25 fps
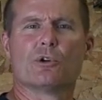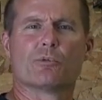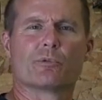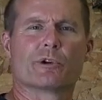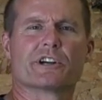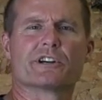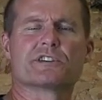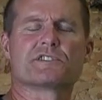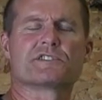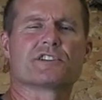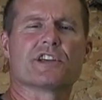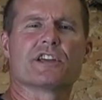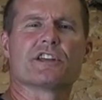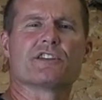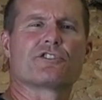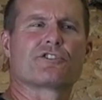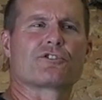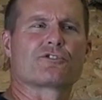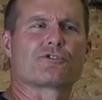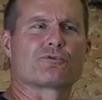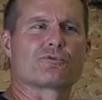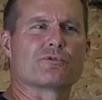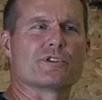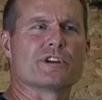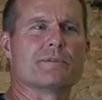we're going to say
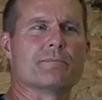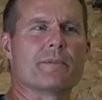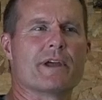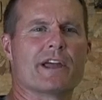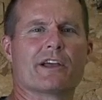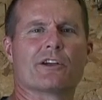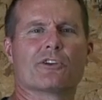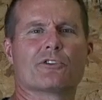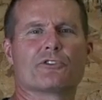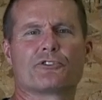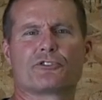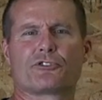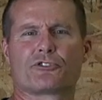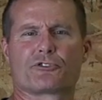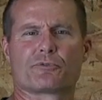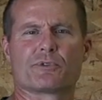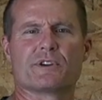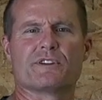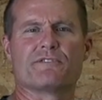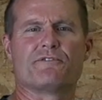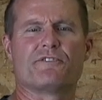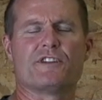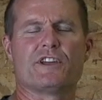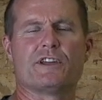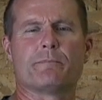3 males,
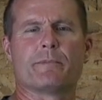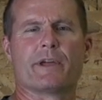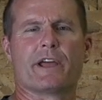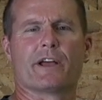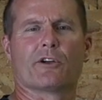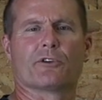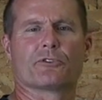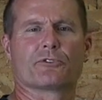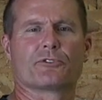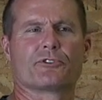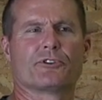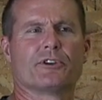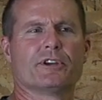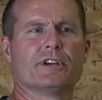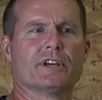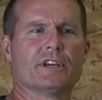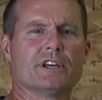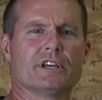3 females.